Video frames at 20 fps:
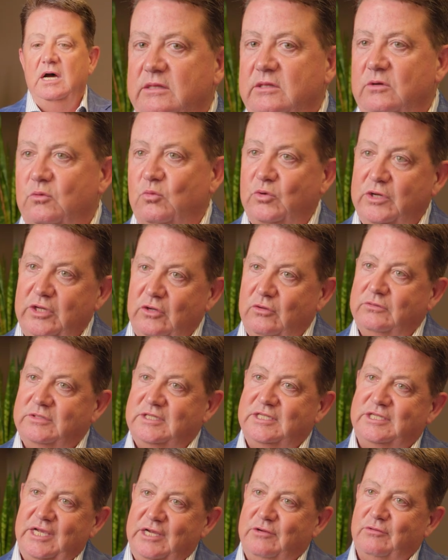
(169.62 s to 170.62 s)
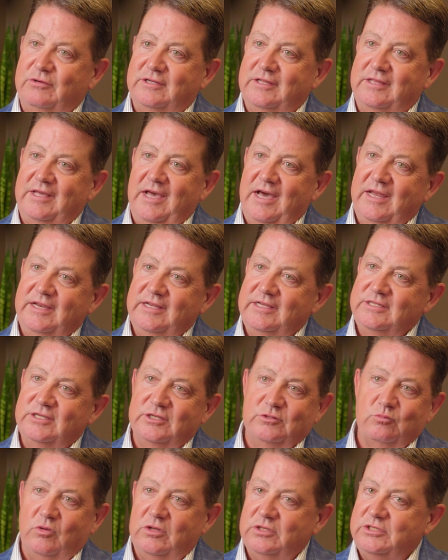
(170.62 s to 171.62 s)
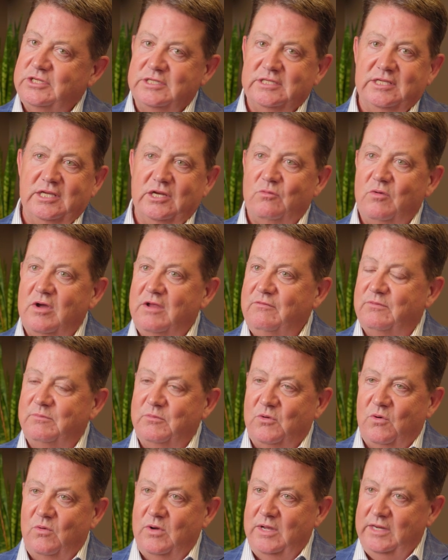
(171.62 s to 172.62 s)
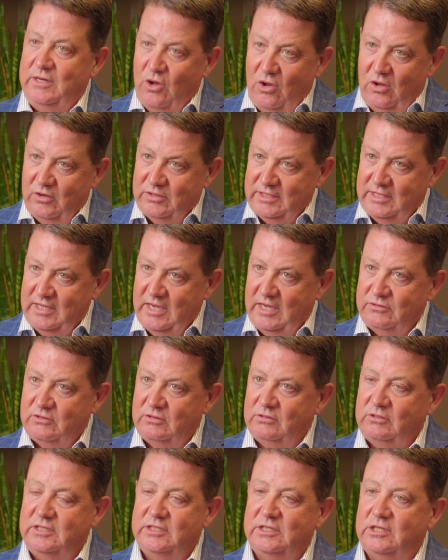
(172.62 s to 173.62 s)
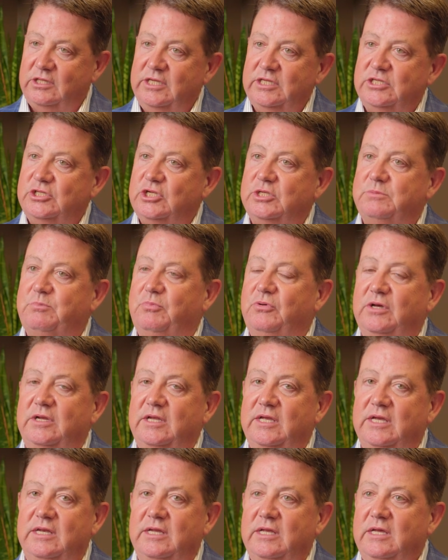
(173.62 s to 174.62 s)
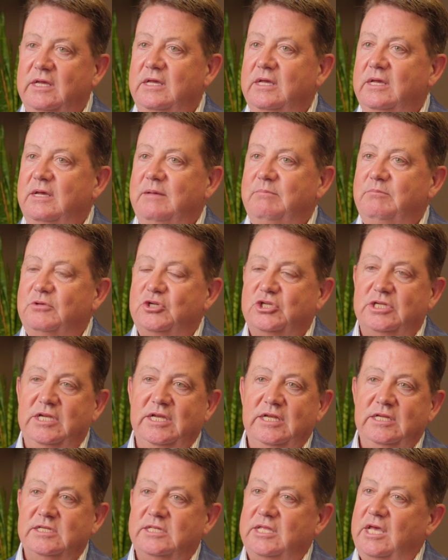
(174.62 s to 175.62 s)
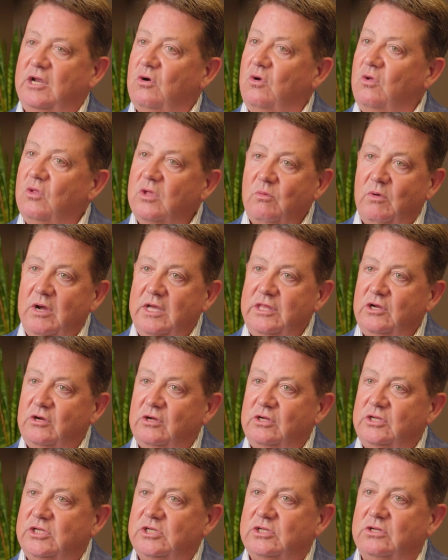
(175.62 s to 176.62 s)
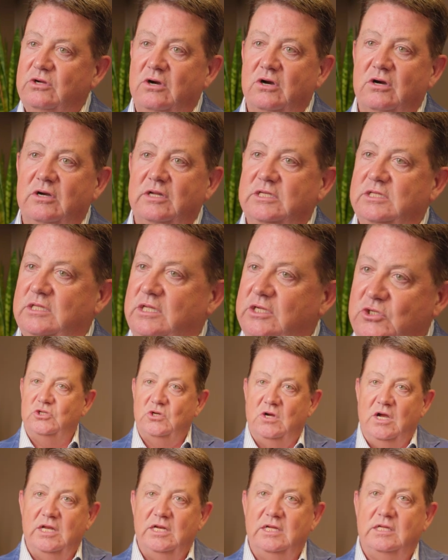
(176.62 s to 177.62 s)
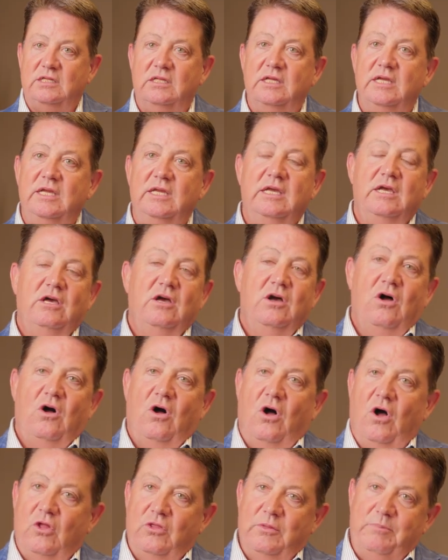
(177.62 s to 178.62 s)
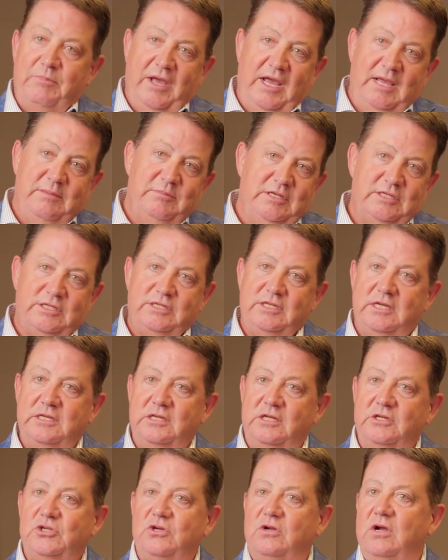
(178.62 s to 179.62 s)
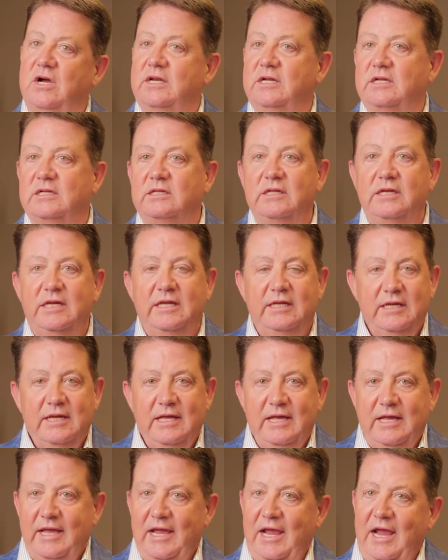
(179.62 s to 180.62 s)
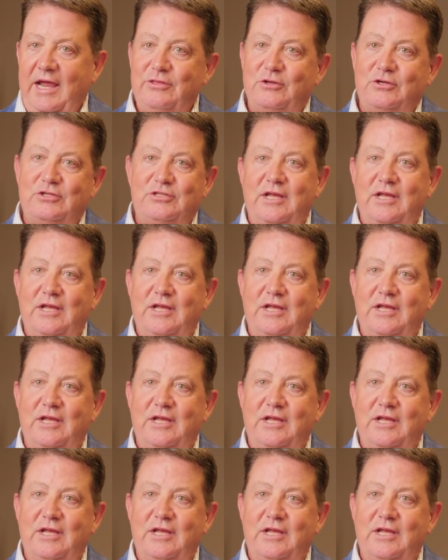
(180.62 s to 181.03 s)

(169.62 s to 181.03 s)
the real secret to that is well, let's just get away from coin altogether. Let's just put in machines that are only way that you're gonna start is electronically, all the payment is done electronically, and there's